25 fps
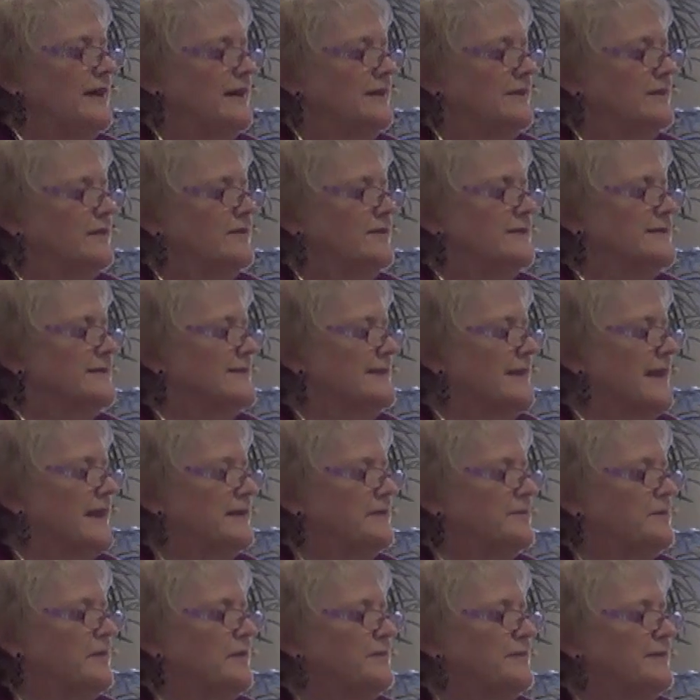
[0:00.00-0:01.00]
not always
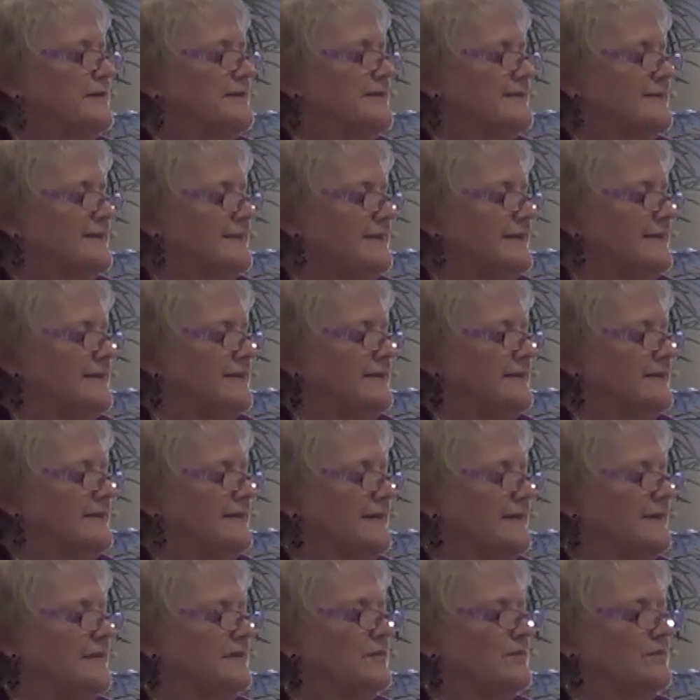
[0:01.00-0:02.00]
like what we see
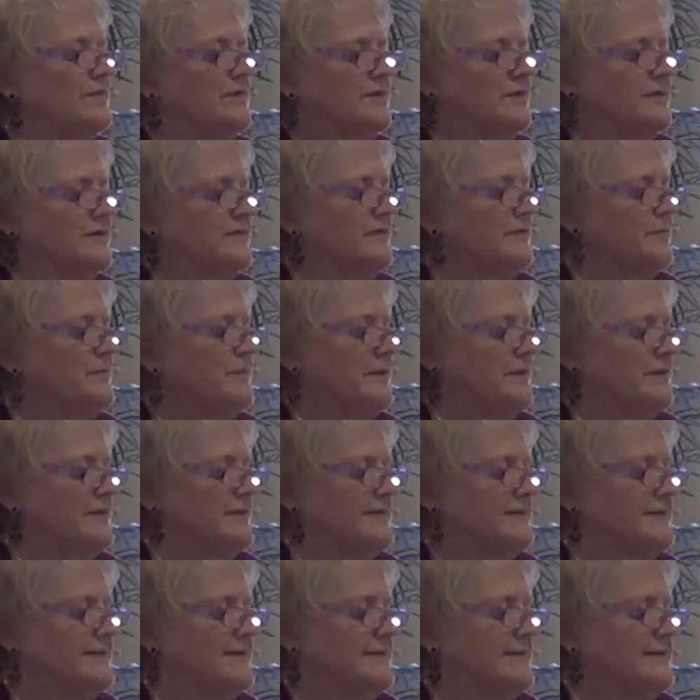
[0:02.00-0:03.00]
in the world of
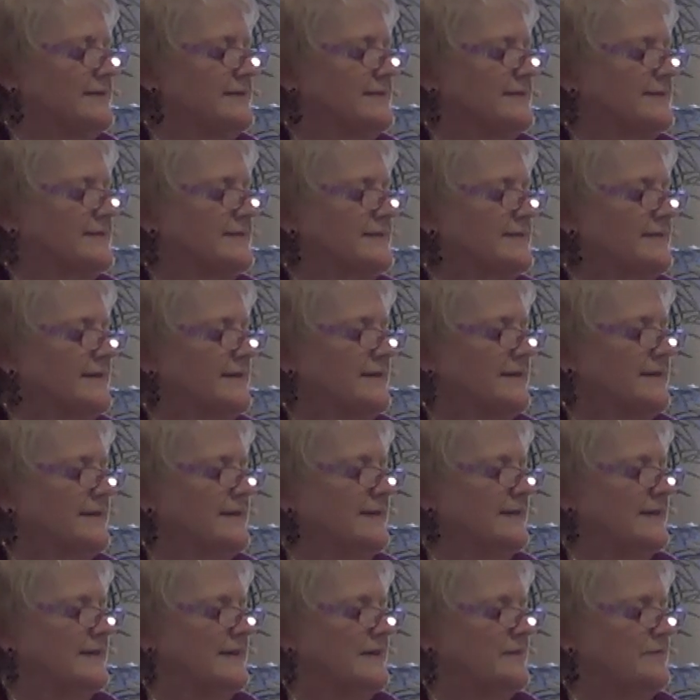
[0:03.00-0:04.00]
appearances,
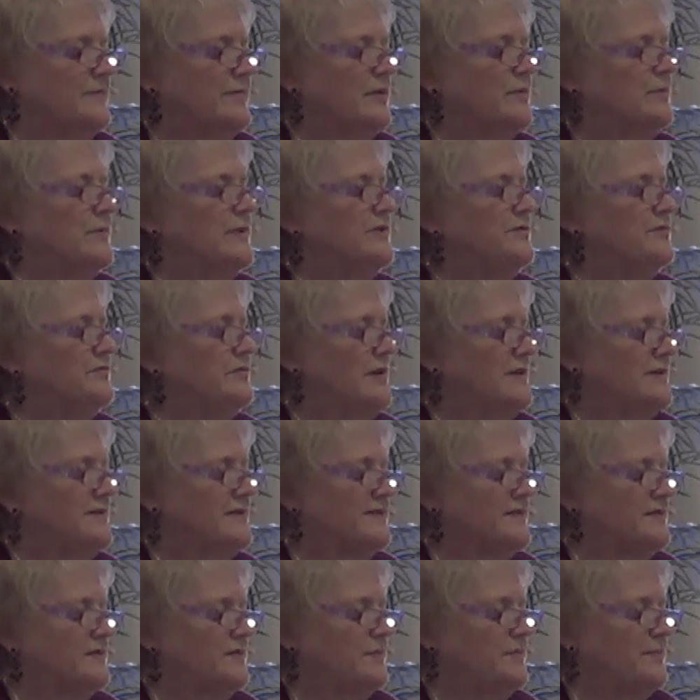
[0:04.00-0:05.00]
but we
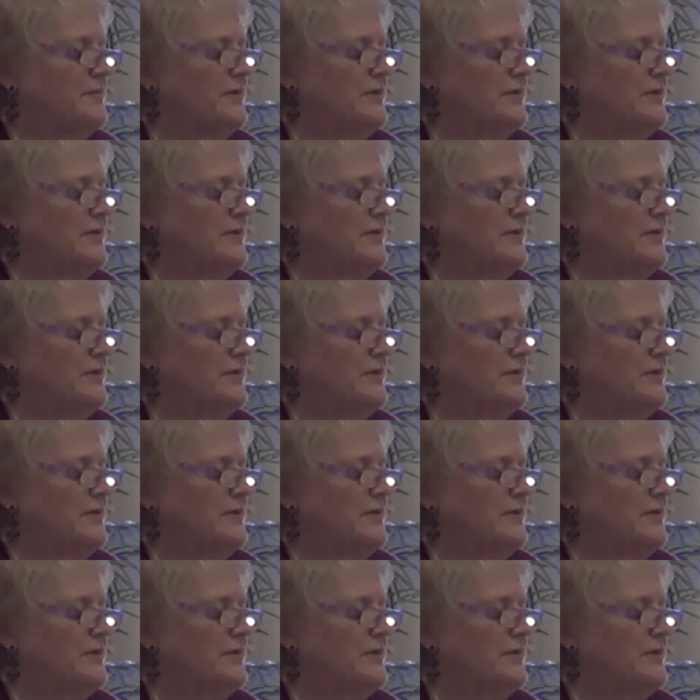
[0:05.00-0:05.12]
trust your